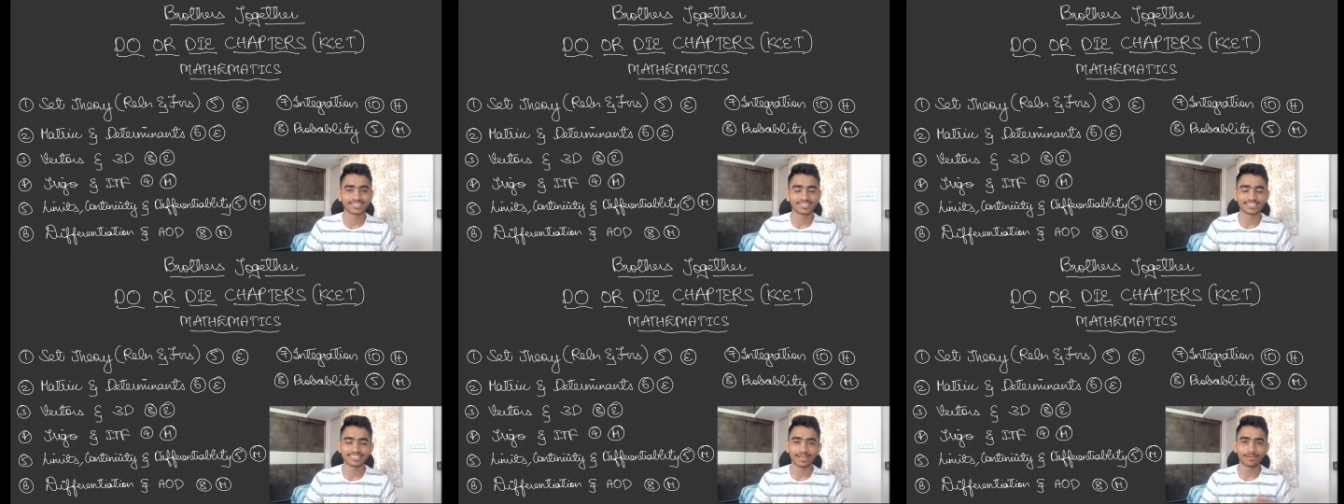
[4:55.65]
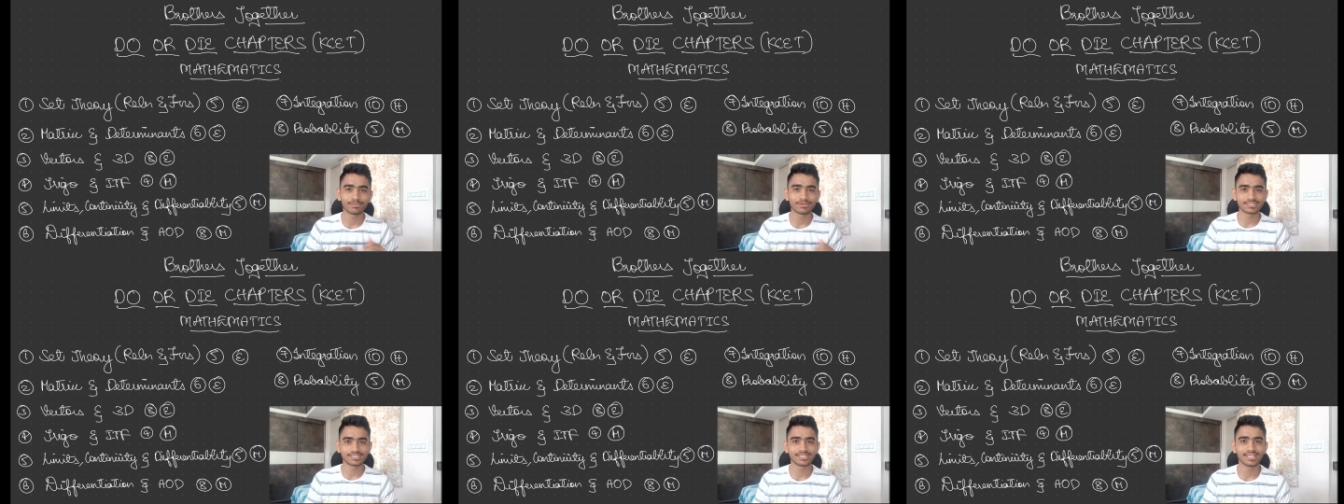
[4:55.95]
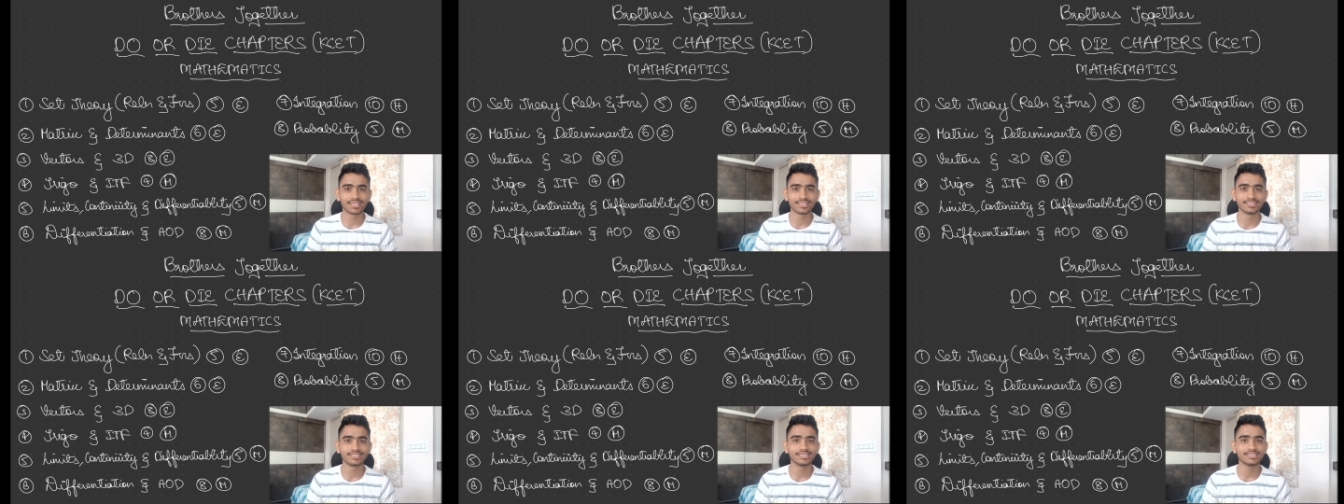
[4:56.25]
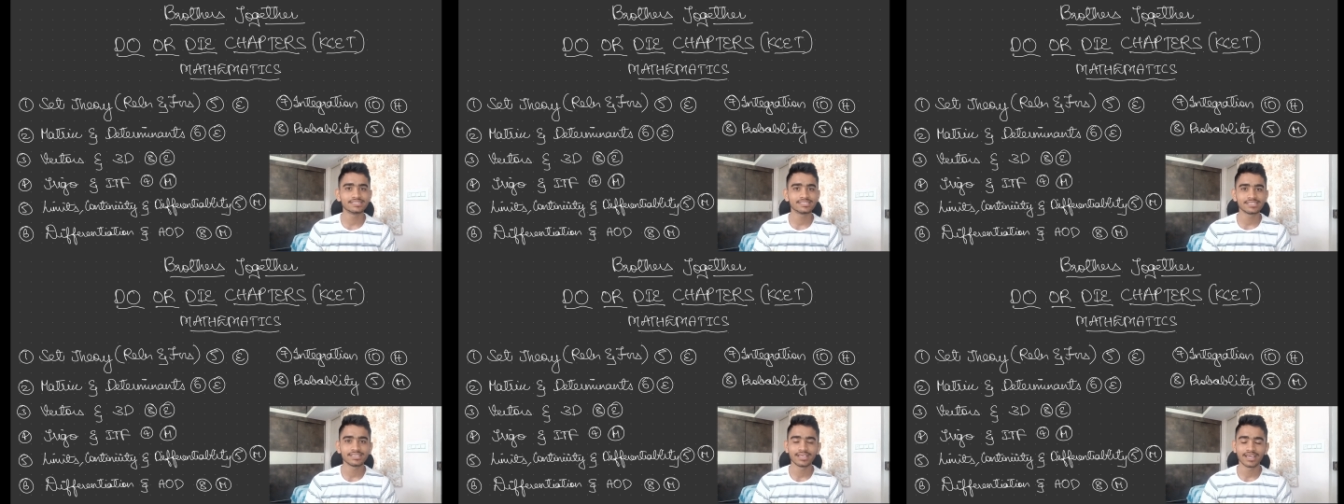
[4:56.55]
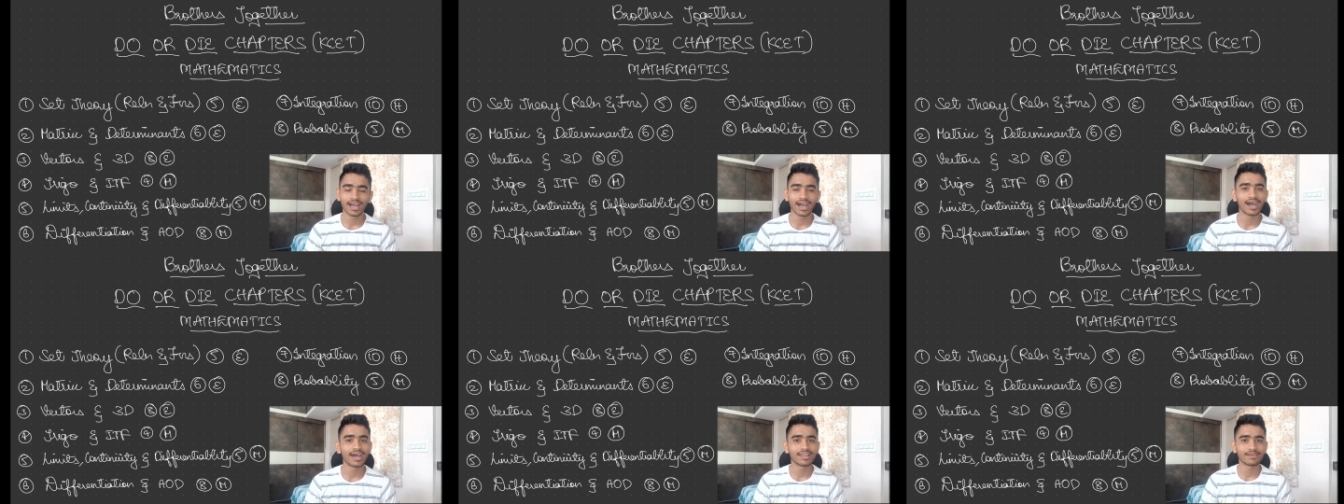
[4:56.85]
chapters like these
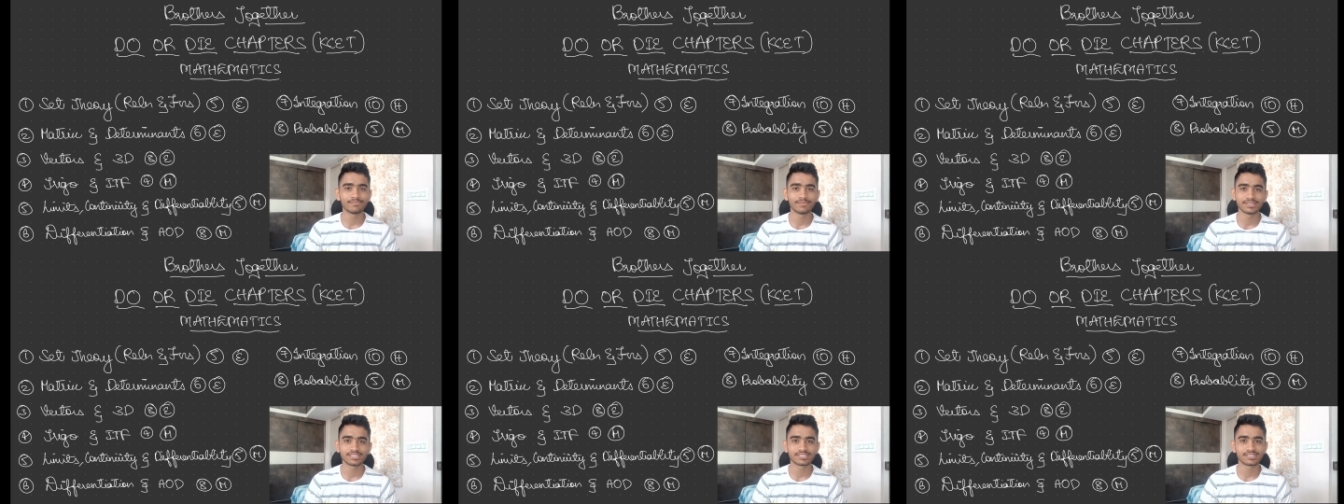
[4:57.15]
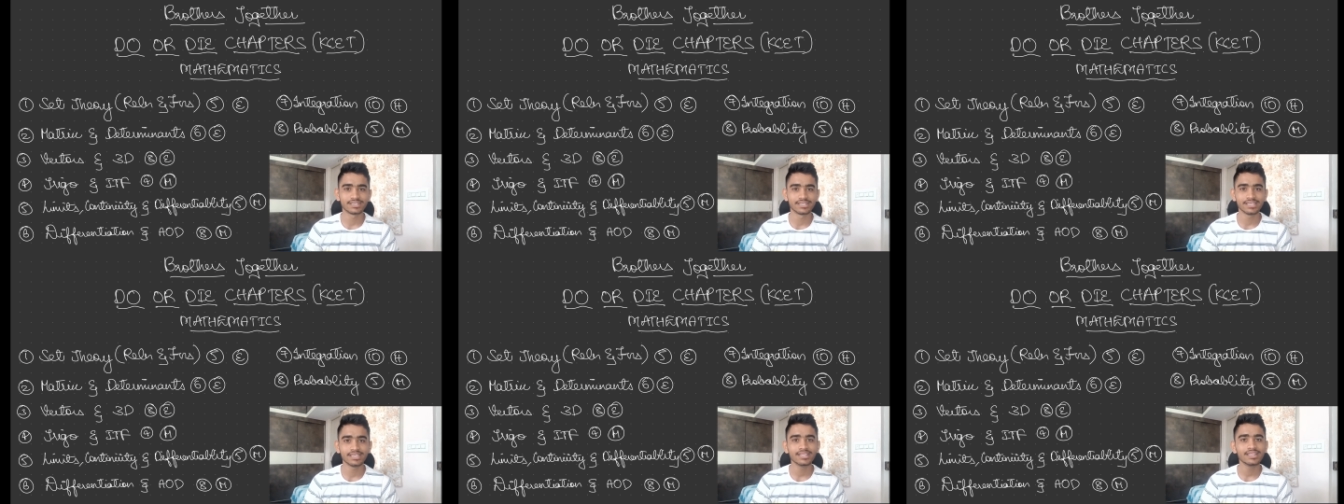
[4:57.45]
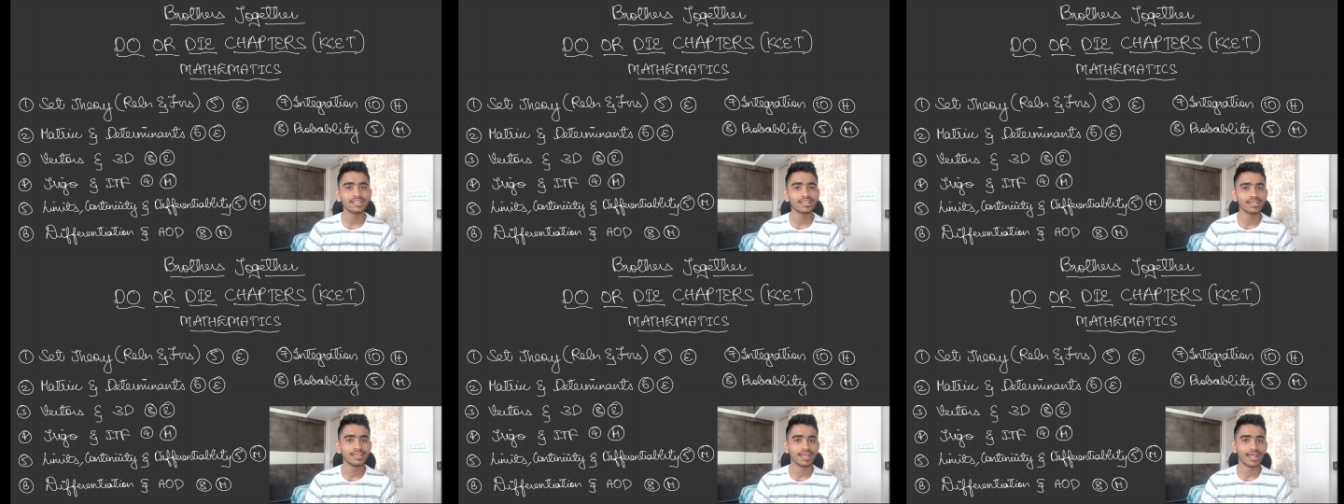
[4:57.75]
are a must deal